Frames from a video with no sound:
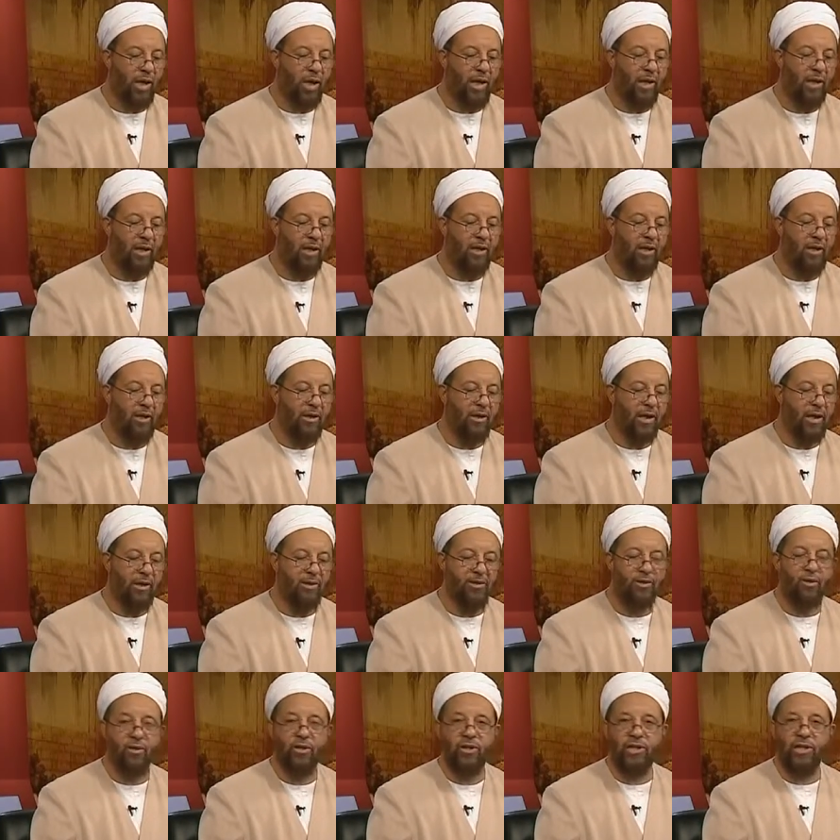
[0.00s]
uh,
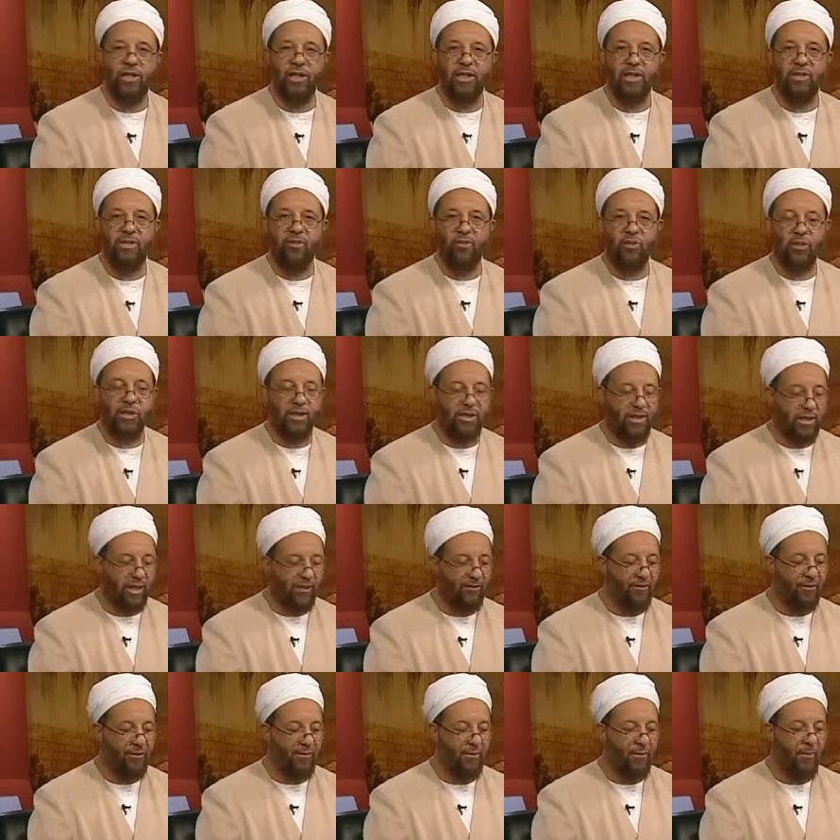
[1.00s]

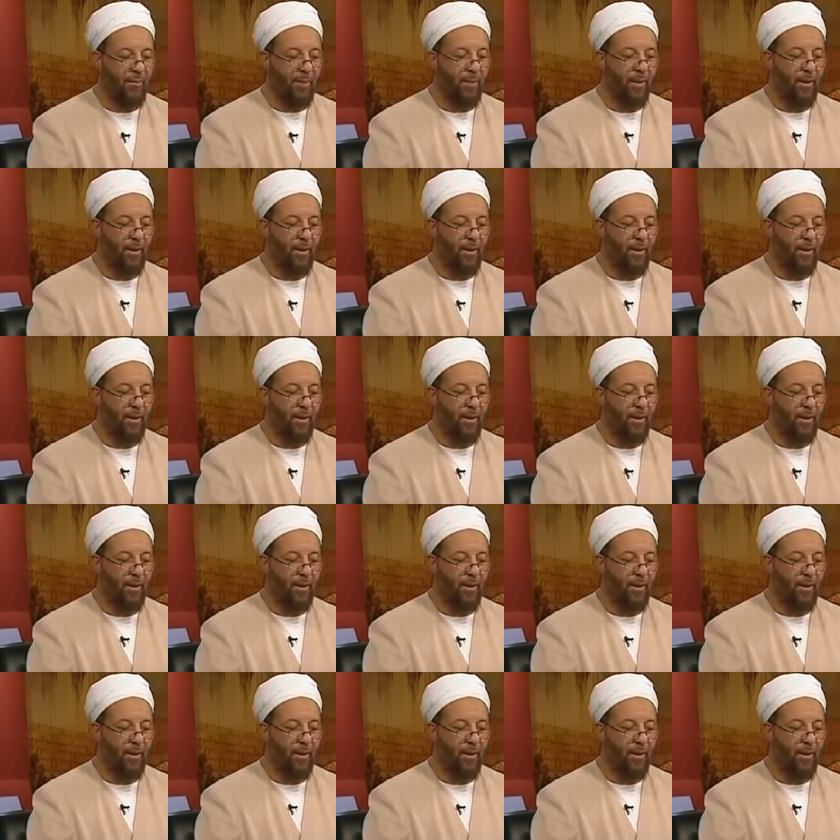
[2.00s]
1337, uh,